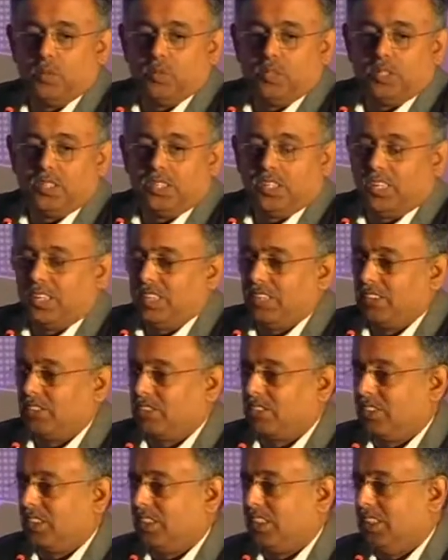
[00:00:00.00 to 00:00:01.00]
both in the
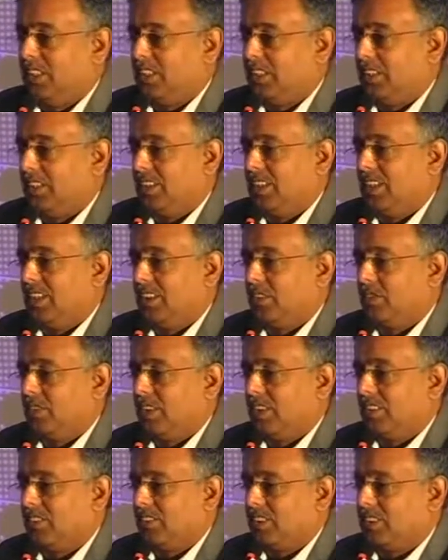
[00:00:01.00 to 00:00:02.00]
industry, internal as
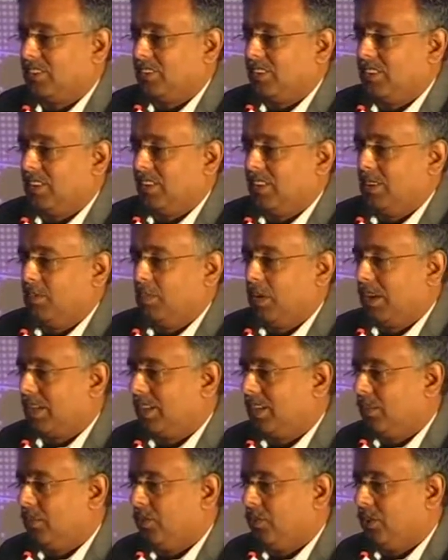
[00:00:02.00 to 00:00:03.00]
well as external,
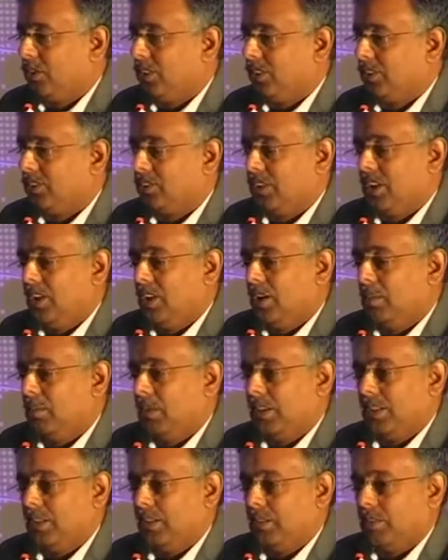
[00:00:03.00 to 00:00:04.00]
market focus,
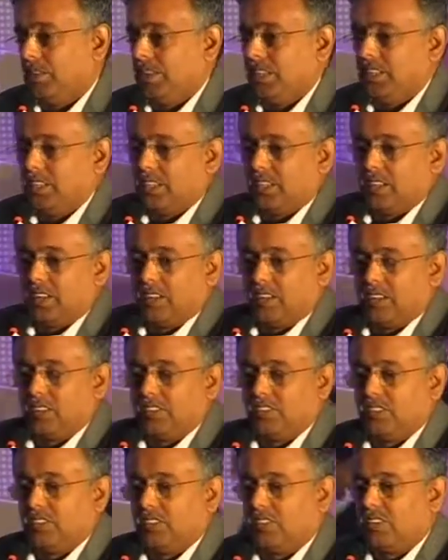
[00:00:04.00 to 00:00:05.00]
internal
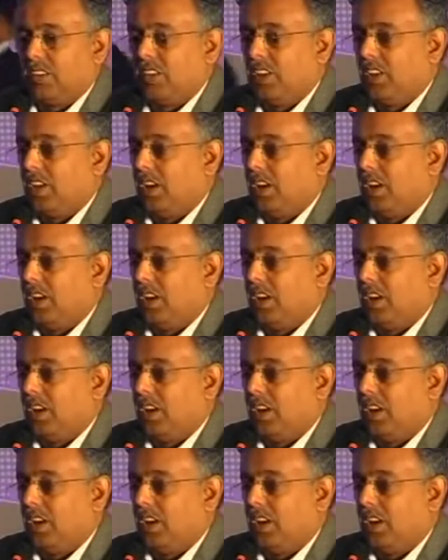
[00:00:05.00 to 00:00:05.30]
reasons.